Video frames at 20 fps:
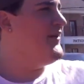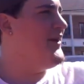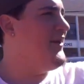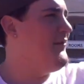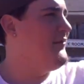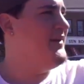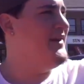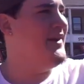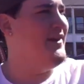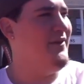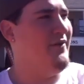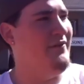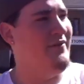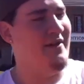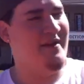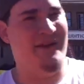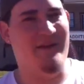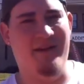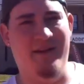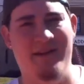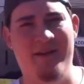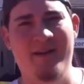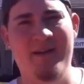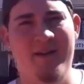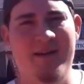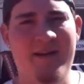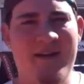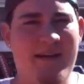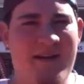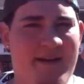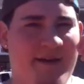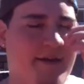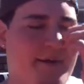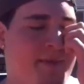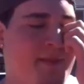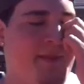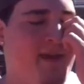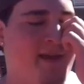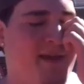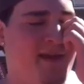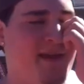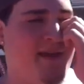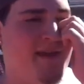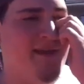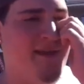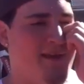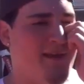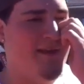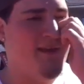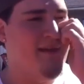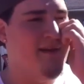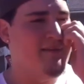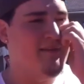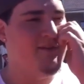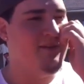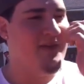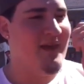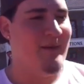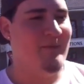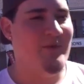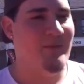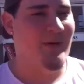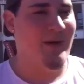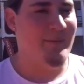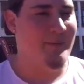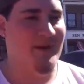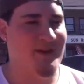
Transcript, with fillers: video we did over here. And then you came to my